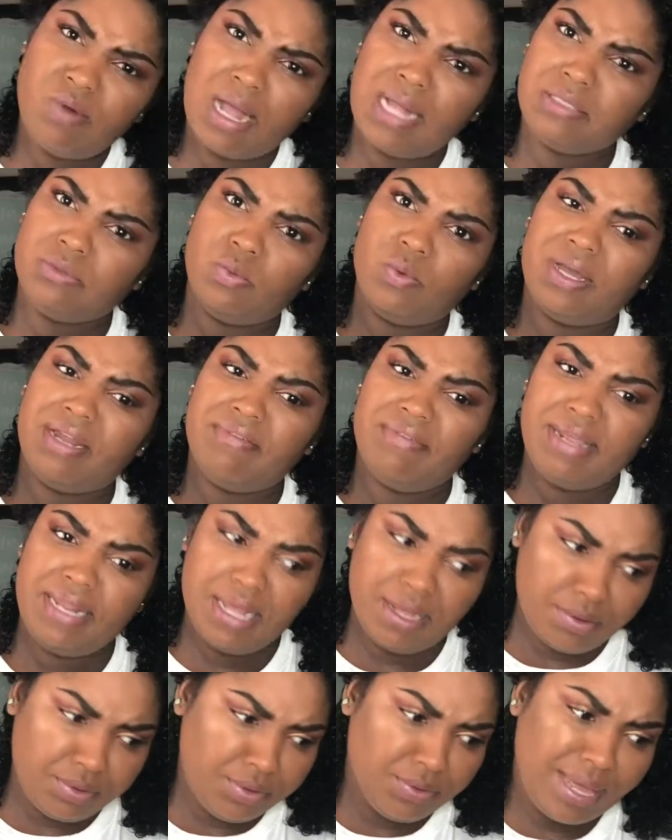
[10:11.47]
watch one
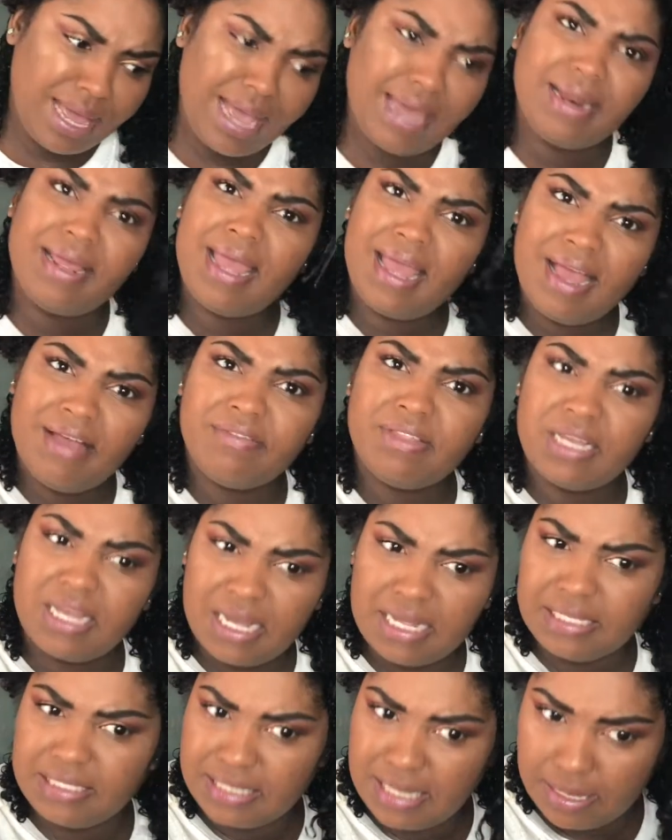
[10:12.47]
video, you kind of have the
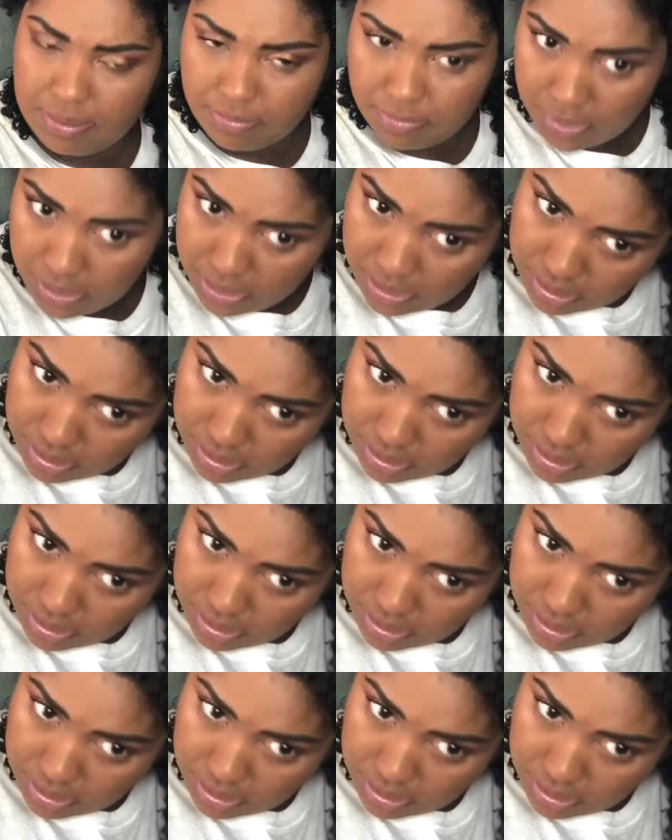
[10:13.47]
concept.